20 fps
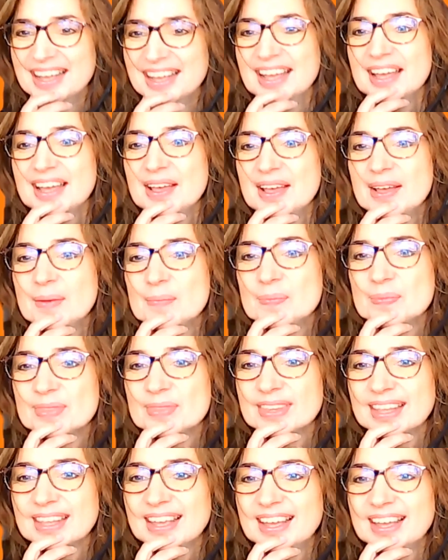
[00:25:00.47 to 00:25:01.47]

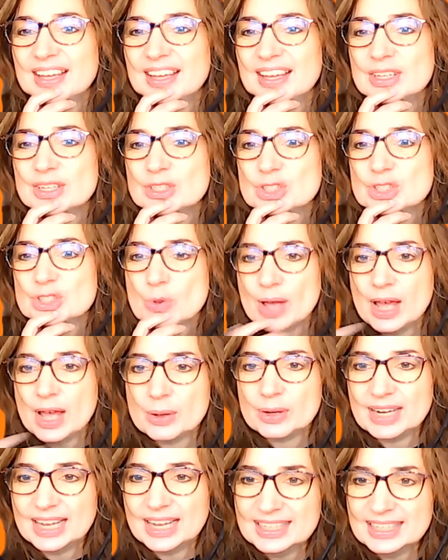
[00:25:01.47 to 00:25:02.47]
Joao
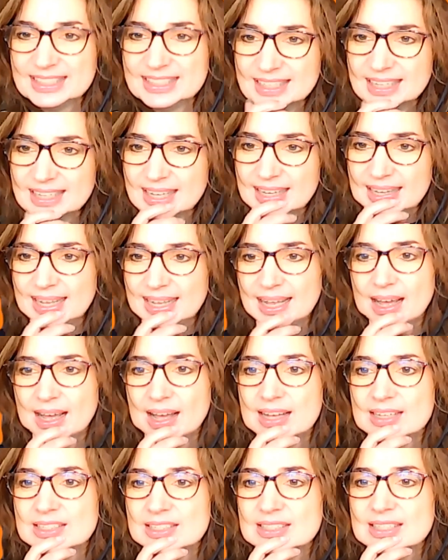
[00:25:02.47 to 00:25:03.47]
Leite
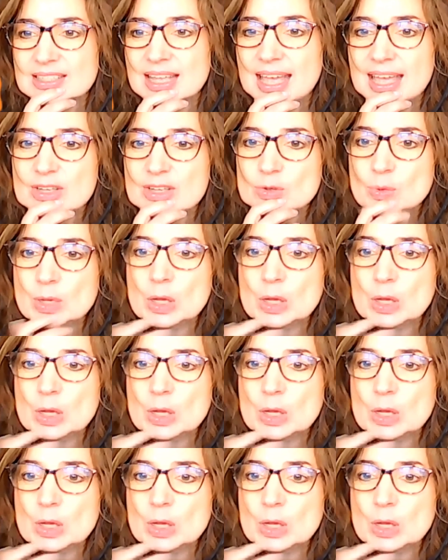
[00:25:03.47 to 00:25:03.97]
asked, as we